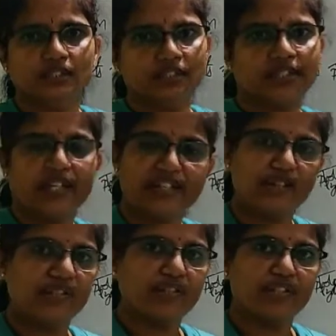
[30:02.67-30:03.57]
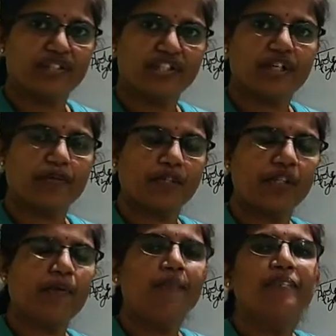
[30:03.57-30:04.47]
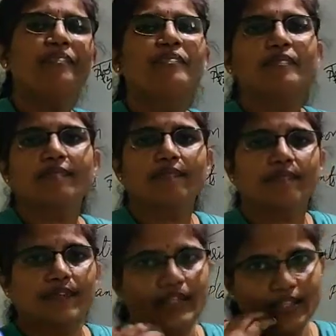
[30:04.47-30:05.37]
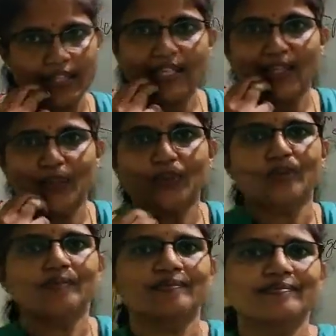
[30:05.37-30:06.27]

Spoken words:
This is the end of the first chapter. Thank you.